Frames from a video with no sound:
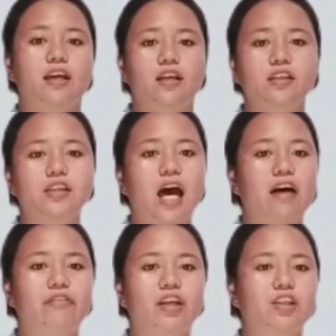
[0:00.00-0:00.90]
each
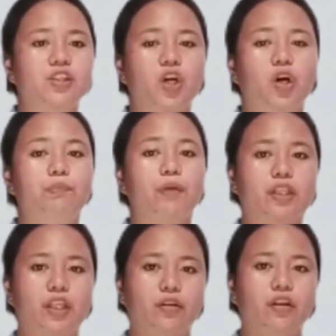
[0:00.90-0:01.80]
having its own
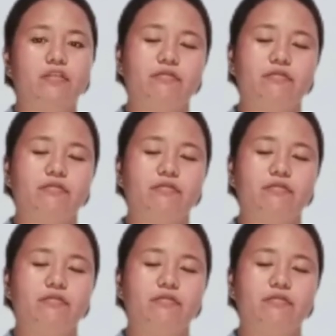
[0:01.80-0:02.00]
particular